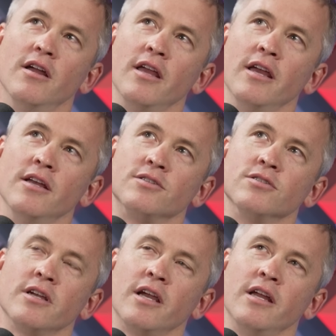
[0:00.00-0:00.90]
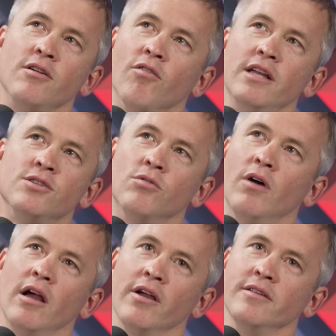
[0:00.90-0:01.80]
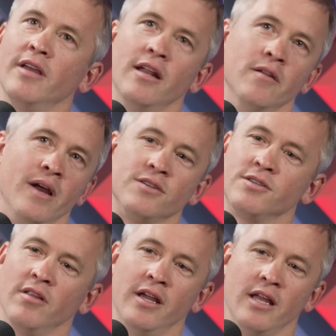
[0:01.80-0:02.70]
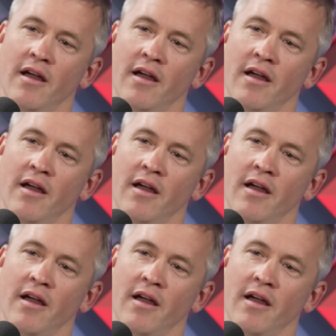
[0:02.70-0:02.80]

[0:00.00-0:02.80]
is because like, in grade school I like dated a Mexican lady.